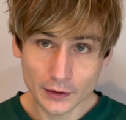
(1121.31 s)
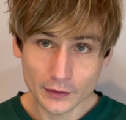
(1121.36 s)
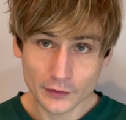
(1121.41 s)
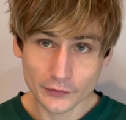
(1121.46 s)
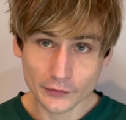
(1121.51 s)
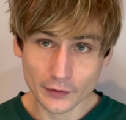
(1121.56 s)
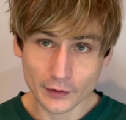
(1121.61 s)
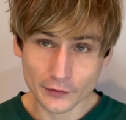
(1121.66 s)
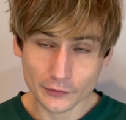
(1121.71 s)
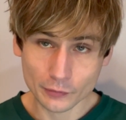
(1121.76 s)

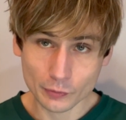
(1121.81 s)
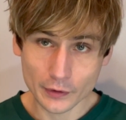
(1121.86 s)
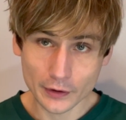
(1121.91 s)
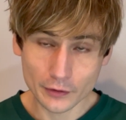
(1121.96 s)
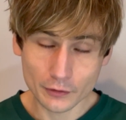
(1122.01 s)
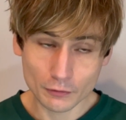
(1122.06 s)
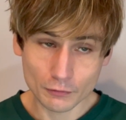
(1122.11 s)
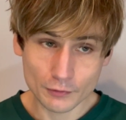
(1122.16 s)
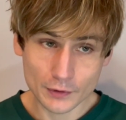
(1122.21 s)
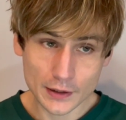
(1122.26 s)
So that's where
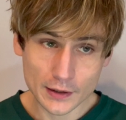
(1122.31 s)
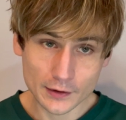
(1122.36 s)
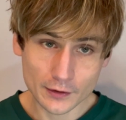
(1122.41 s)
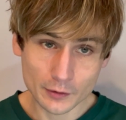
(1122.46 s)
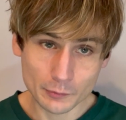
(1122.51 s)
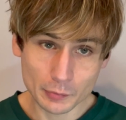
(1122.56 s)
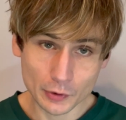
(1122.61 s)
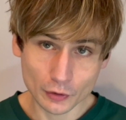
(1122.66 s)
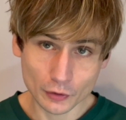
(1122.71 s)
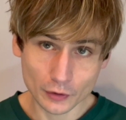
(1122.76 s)
you're reading
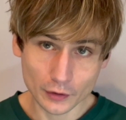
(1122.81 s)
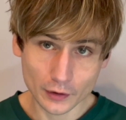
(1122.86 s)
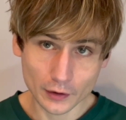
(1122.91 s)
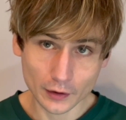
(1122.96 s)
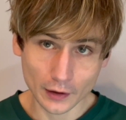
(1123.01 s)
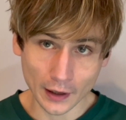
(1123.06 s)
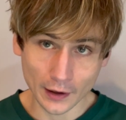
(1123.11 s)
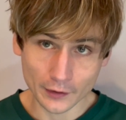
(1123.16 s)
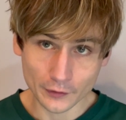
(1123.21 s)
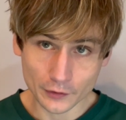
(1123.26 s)
a book
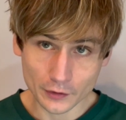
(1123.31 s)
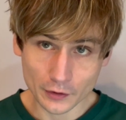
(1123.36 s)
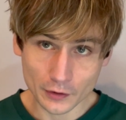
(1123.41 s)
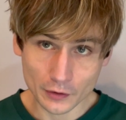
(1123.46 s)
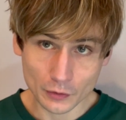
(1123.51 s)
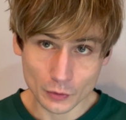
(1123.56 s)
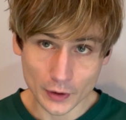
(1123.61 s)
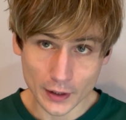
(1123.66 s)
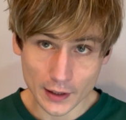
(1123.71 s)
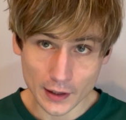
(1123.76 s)
and
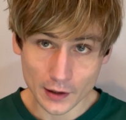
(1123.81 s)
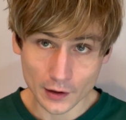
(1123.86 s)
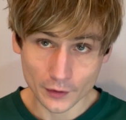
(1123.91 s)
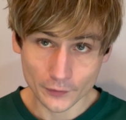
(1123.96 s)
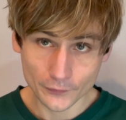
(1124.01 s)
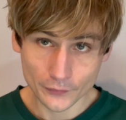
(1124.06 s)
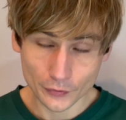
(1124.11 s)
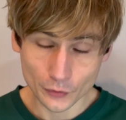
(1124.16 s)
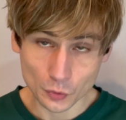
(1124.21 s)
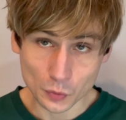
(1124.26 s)
you
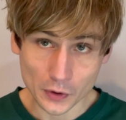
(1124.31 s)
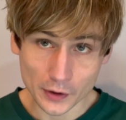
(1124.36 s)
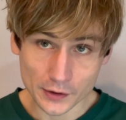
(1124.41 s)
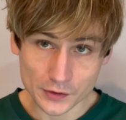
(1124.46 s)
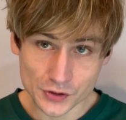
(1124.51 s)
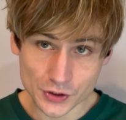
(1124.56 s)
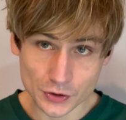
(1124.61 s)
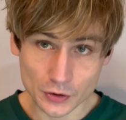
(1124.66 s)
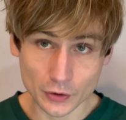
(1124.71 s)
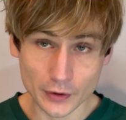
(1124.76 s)
hear the
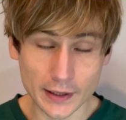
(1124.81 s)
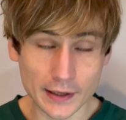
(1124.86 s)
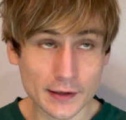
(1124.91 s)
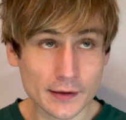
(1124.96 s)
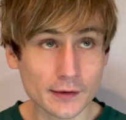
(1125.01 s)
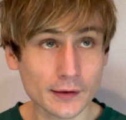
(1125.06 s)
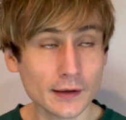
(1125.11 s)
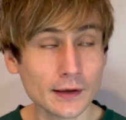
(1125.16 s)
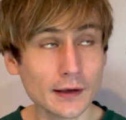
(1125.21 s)
words in your head.